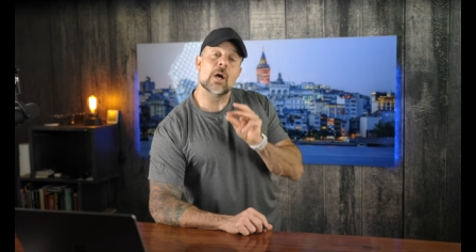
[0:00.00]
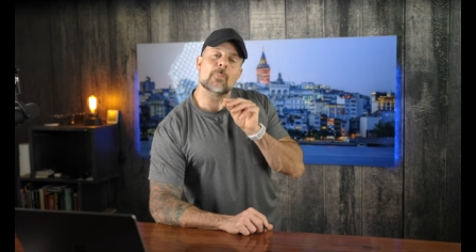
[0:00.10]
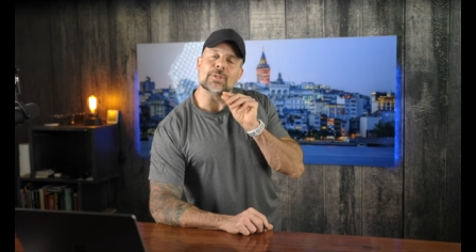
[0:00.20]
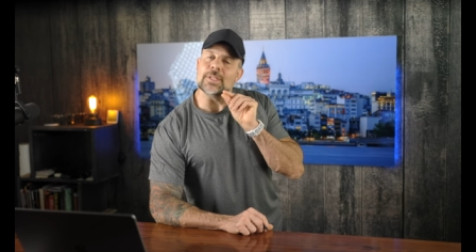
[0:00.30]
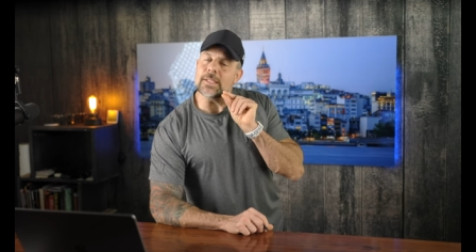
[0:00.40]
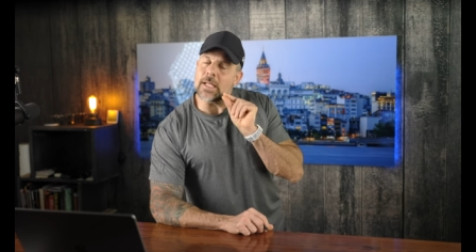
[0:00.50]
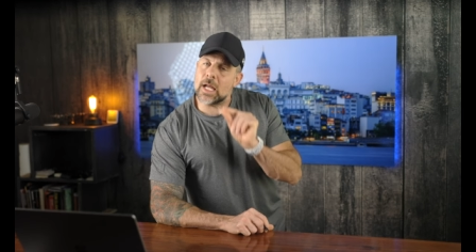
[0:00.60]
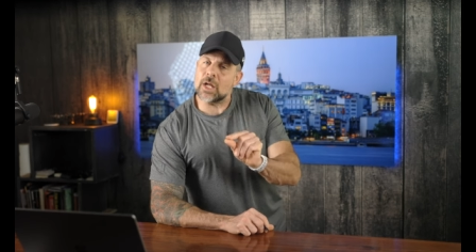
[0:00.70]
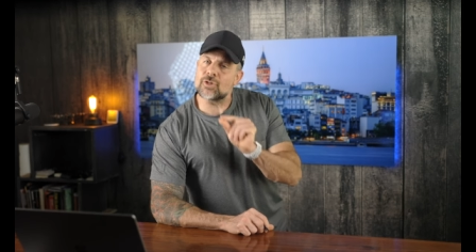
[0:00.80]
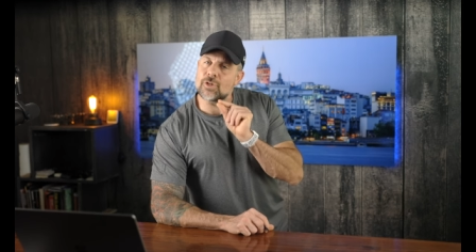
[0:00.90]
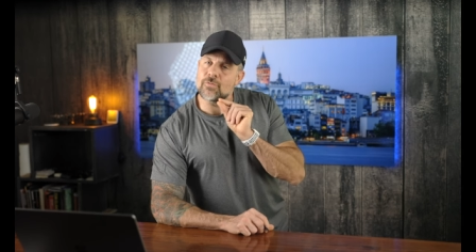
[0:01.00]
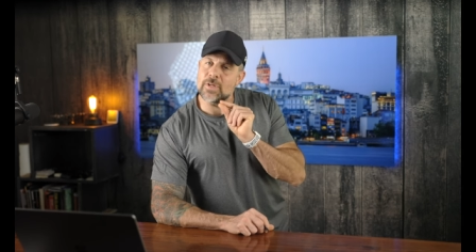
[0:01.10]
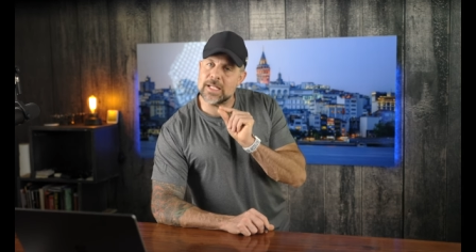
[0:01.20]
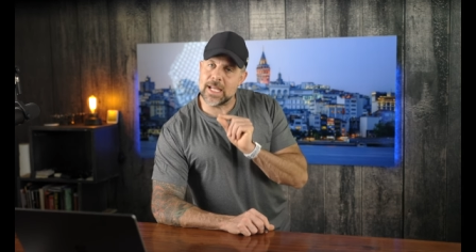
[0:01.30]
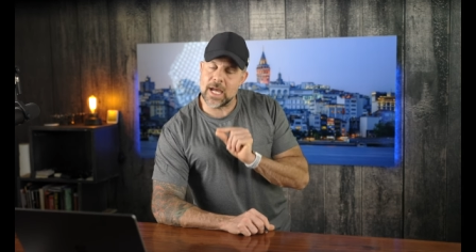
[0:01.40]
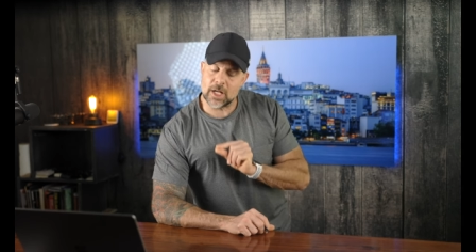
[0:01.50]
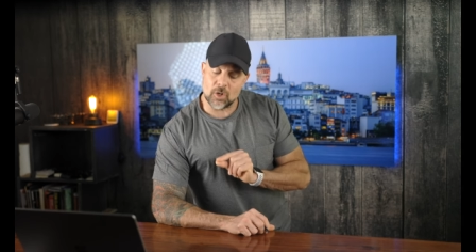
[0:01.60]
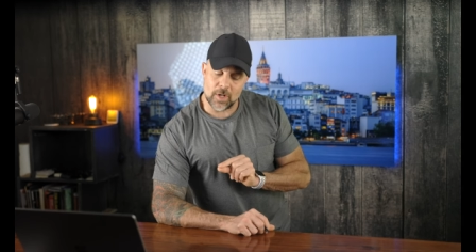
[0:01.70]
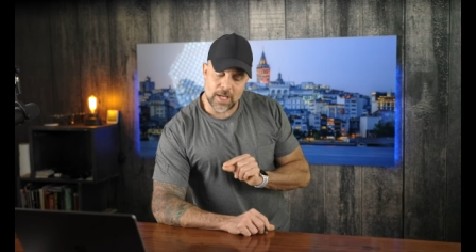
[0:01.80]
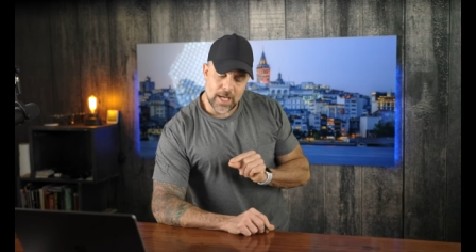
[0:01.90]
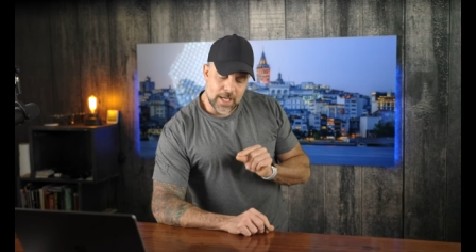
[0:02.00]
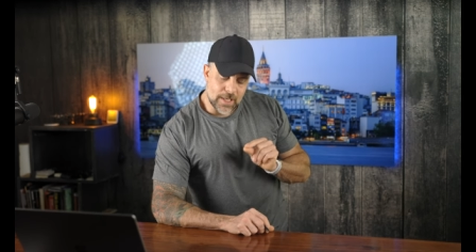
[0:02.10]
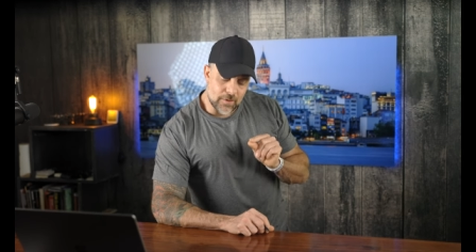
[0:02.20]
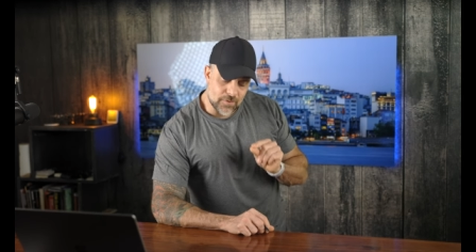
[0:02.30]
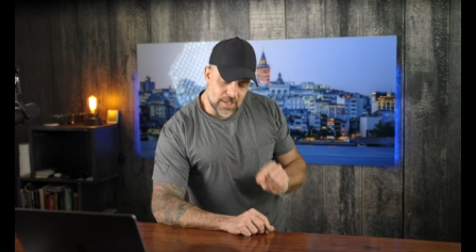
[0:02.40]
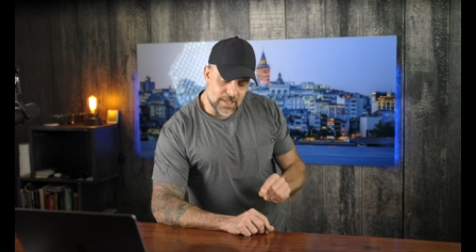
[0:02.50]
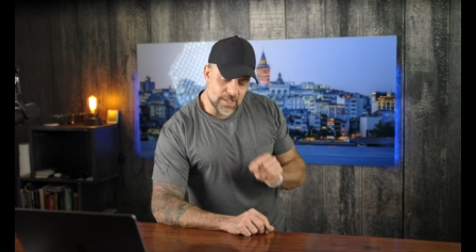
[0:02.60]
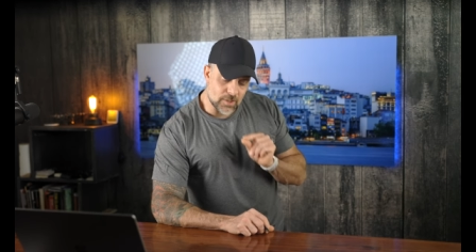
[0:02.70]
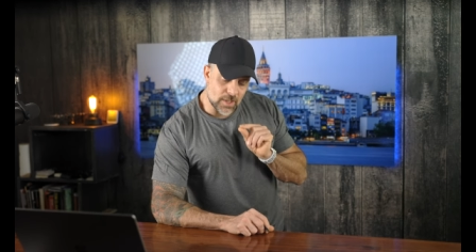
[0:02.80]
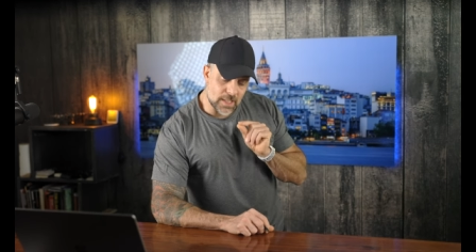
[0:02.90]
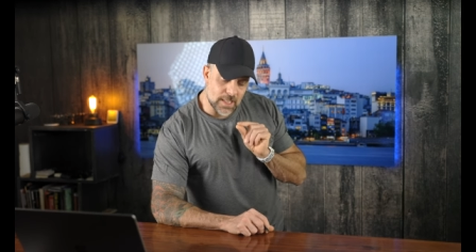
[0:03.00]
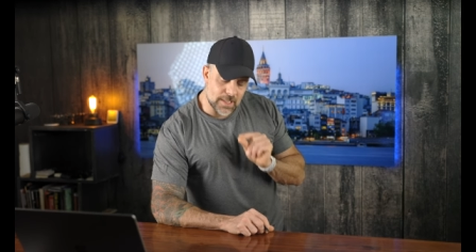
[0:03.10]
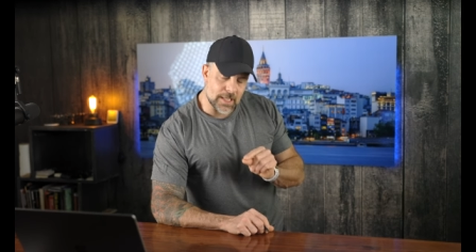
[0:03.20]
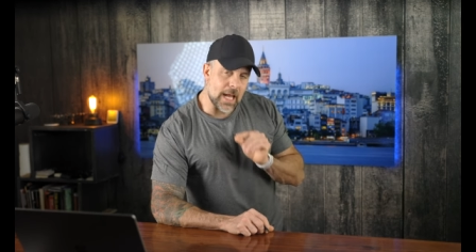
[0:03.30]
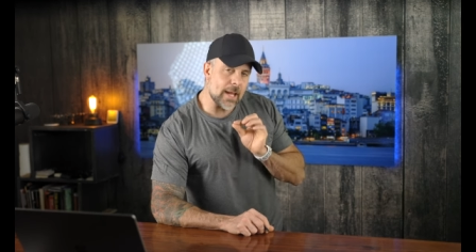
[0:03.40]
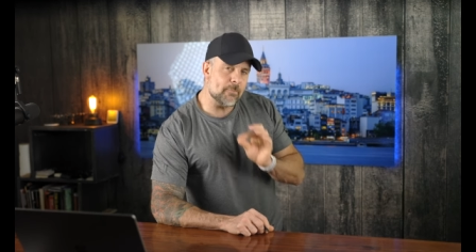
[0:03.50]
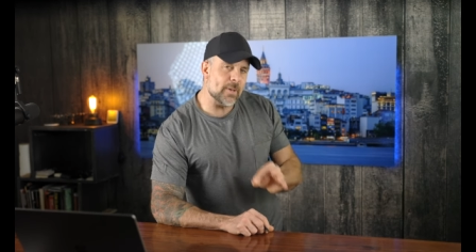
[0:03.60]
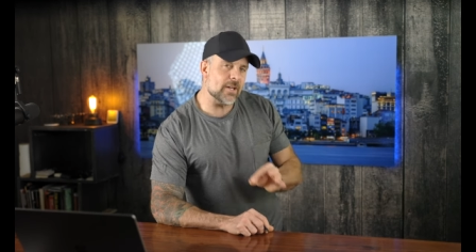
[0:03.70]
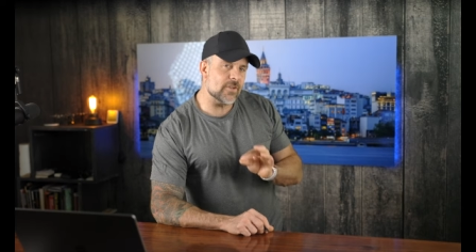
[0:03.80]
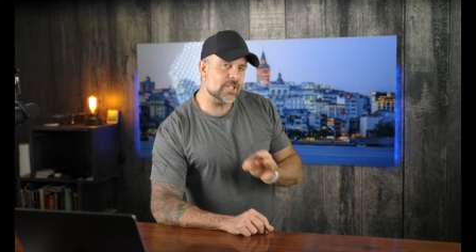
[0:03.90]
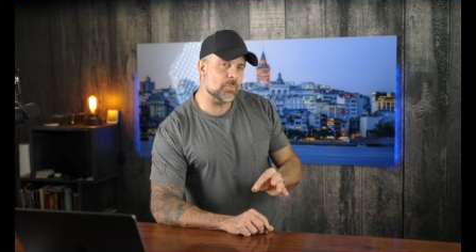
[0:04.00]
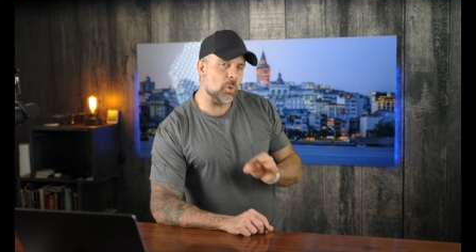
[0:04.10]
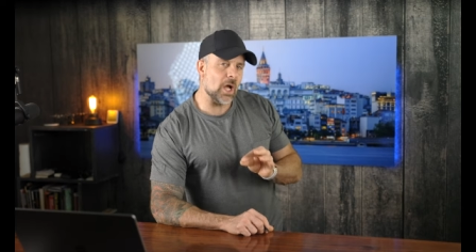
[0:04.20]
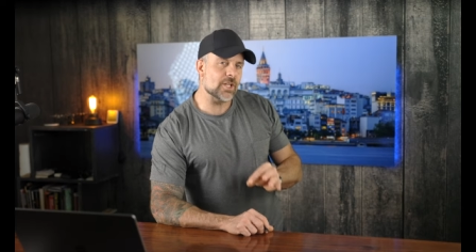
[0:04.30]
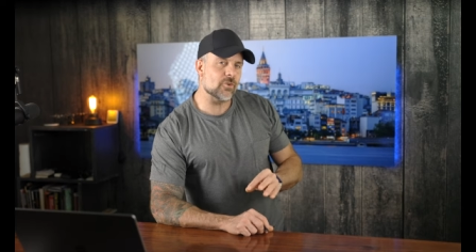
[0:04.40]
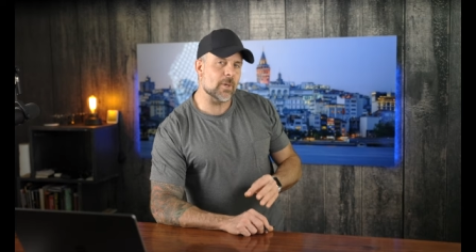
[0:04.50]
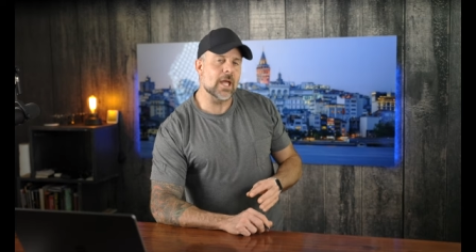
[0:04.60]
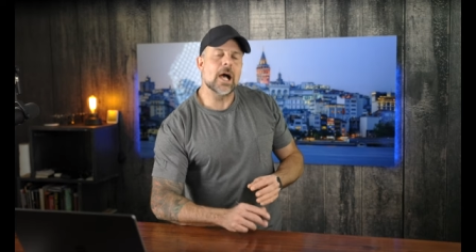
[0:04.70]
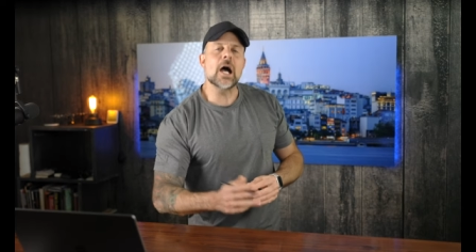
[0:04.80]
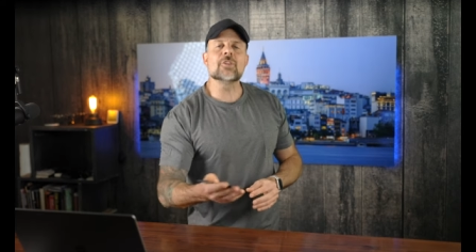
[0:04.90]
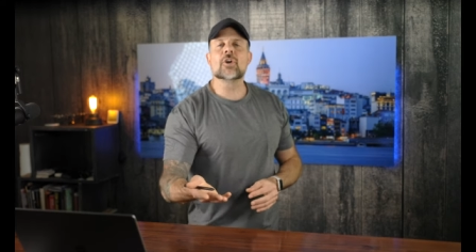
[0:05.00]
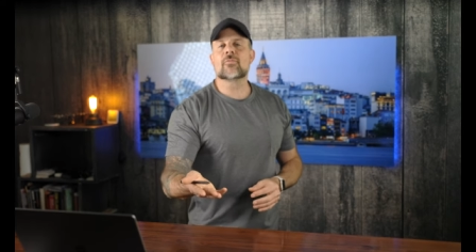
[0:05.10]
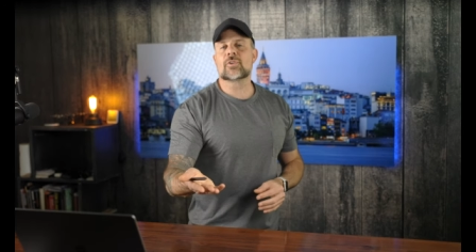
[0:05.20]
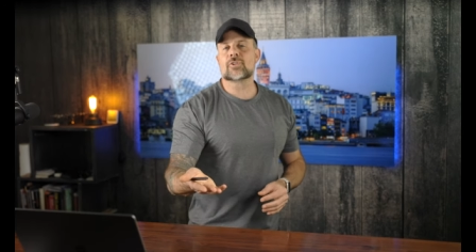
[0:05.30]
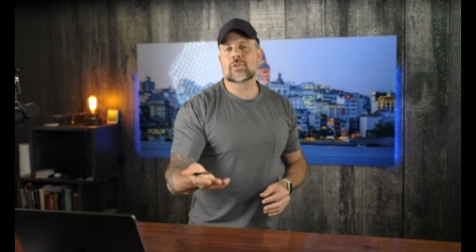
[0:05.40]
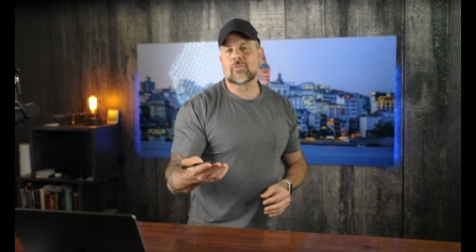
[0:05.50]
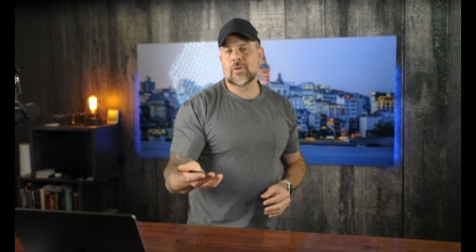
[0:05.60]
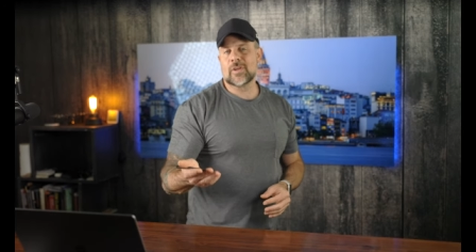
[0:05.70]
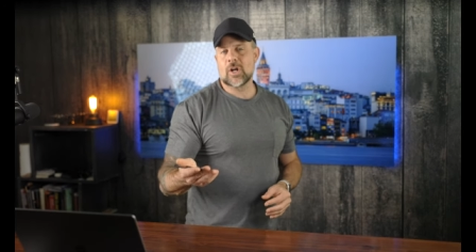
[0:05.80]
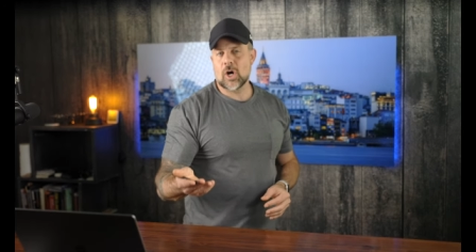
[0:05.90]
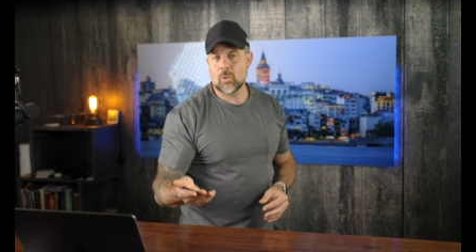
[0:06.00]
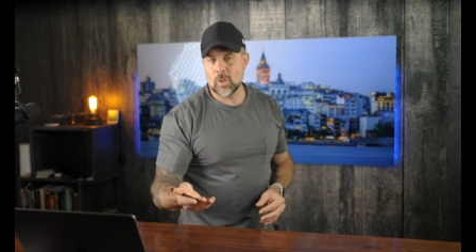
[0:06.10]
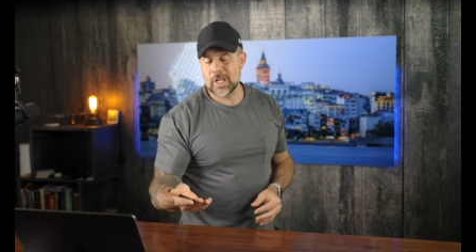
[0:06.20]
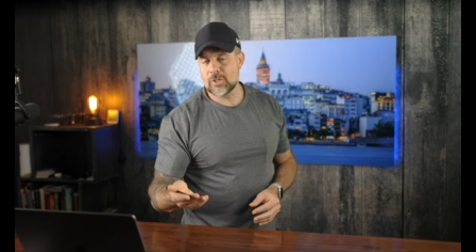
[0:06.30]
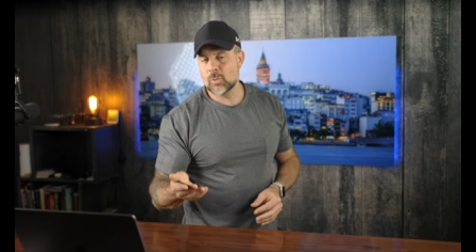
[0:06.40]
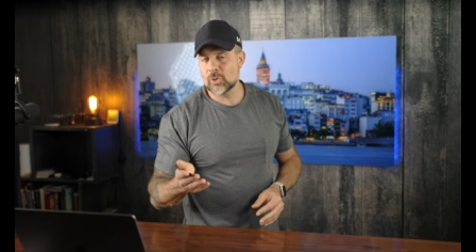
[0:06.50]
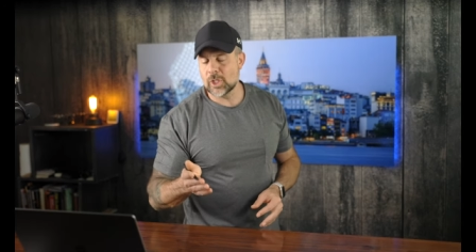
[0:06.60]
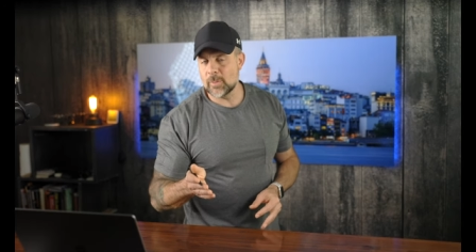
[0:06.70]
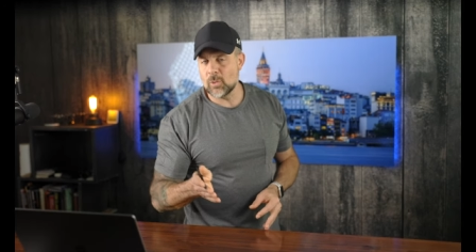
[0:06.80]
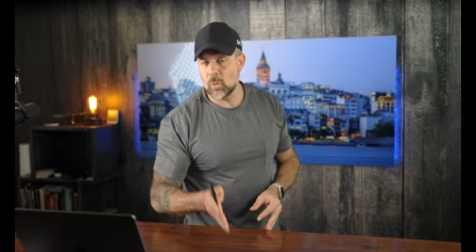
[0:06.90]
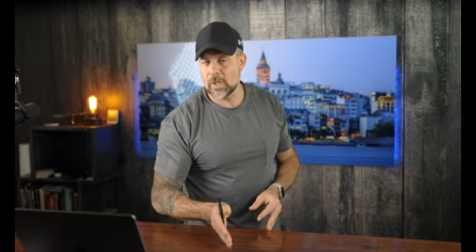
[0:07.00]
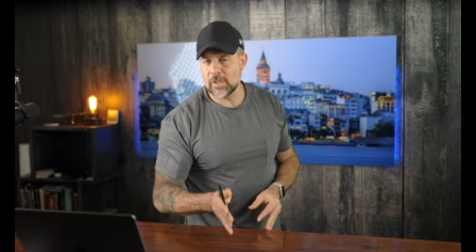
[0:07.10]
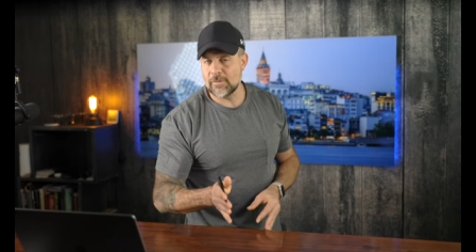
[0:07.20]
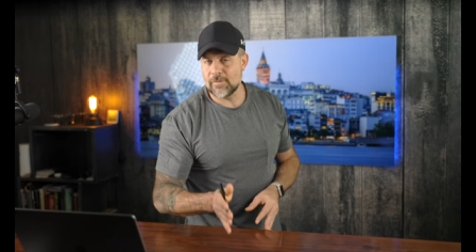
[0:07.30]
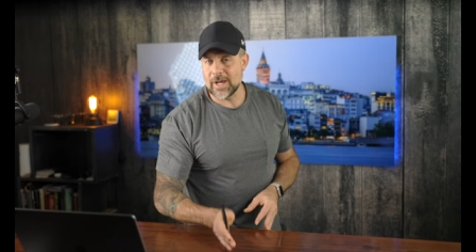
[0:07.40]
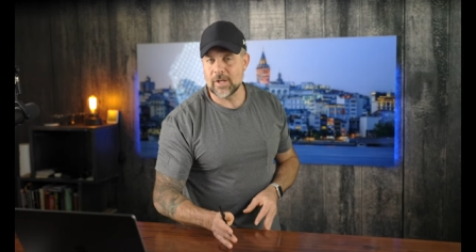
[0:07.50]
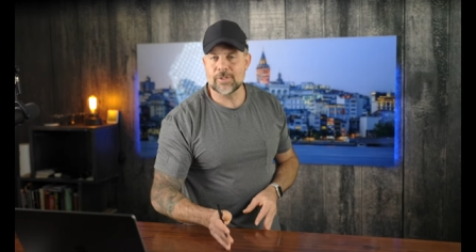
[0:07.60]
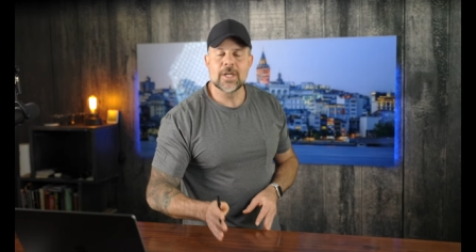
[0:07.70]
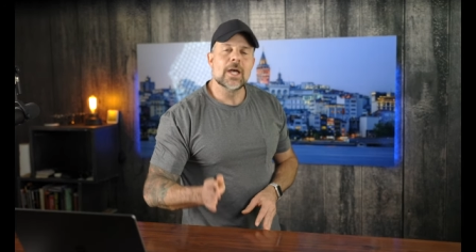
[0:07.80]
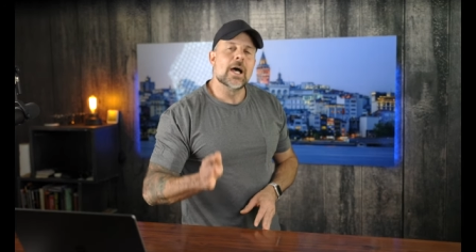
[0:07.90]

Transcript: But the SUV category, now this is a bit of a surprise for me. I thought for sure the Rivian R1S was going to be one of the finals.